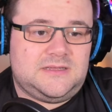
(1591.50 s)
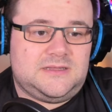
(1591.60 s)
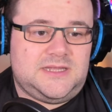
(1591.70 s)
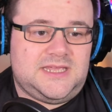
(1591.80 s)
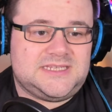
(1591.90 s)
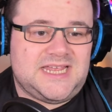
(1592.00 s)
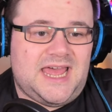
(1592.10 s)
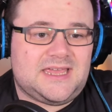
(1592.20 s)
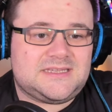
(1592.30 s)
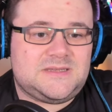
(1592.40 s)

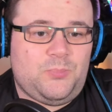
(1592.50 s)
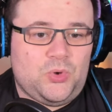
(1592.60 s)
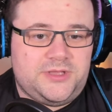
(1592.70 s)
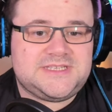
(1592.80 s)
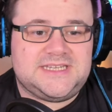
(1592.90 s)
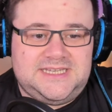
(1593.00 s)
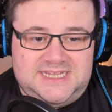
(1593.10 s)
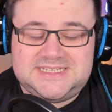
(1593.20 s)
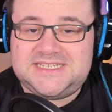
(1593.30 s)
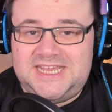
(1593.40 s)
exact points it
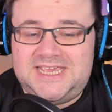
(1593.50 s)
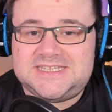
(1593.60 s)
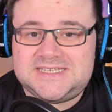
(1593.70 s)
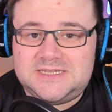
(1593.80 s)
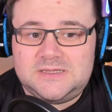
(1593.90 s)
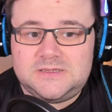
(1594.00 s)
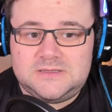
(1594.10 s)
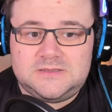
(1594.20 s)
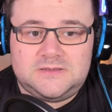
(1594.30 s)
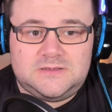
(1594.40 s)
needs to hit
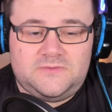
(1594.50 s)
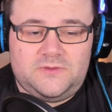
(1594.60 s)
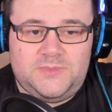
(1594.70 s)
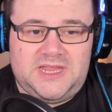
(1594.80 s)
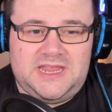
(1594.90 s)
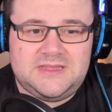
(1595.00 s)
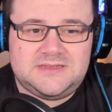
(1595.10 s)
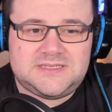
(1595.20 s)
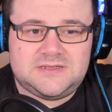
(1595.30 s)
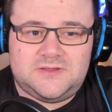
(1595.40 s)
for me.
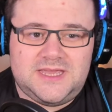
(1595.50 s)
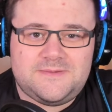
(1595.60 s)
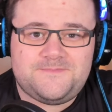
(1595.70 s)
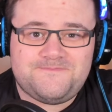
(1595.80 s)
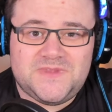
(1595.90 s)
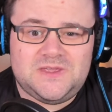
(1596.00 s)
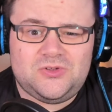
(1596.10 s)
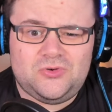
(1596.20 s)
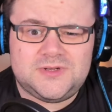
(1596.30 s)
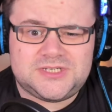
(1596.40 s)
So yeah,
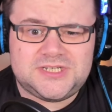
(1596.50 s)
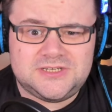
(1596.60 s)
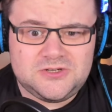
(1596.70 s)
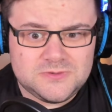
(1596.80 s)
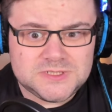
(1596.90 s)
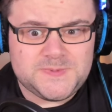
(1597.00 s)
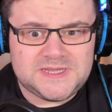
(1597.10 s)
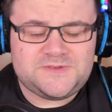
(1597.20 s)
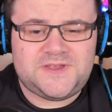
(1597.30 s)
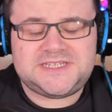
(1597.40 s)
encouraged by
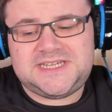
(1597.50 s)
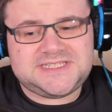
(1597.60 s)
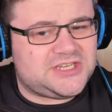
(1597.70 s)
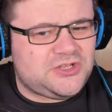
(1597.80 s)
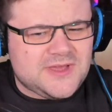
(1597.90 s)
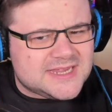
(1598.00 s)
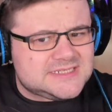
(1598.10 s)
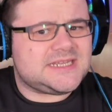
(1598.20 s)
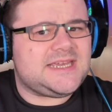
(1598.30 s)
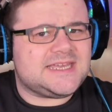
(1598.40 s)
this first season. And you guys
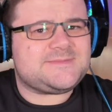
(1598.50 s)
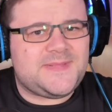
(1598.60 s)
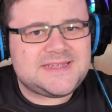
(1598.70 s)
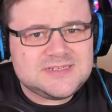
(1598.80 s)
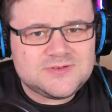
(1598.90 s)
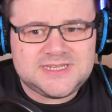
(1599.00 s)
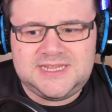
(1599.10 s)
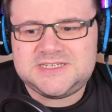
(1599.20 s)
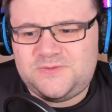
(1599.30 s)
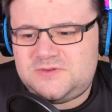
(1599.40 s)
say it gets better in the
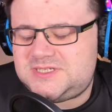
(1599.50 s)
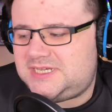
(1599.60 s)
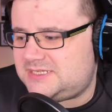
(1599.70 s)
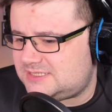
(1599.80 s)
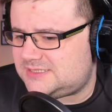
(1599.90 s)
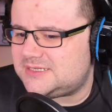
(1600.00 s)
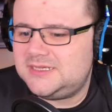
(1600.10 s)
next few seasons.